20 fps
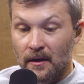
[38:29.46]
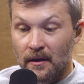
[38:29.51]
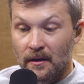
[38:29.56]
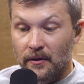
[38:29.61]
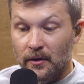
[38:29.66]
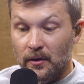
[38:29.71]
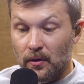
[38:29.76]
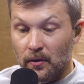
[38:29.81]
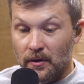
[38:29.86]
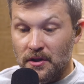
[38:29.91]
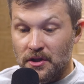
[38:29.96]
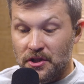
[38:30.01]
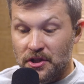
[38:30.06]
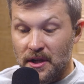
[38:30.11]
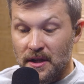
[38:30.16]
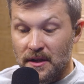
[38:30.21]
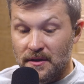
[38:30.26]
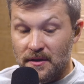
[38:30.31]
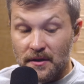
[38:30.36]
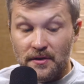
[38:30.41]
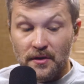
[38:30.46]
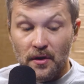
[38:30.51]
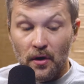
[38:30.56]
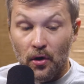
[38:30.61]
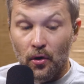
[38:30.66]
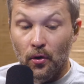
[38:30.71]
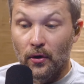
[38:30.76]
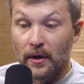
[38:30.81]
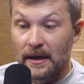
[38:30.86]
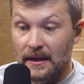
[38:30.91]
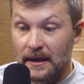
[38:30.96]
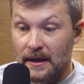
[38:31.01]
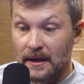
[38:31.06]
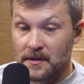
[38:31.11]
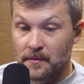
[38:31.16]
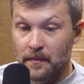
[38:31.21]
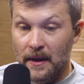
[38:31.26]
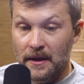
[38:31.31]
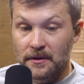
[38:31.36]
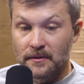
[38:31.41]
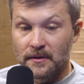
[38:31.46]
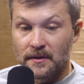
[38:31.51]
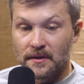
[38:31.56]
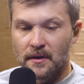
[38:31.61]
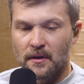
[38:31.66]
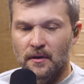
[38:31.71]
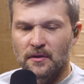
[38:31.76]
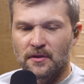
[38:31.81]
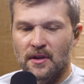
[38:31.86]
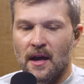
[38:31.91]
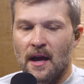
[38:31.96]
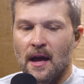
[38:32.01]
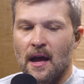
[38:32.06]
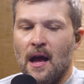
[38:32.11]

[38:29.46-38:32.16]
the Lord Jesus, according to his metrics, goes,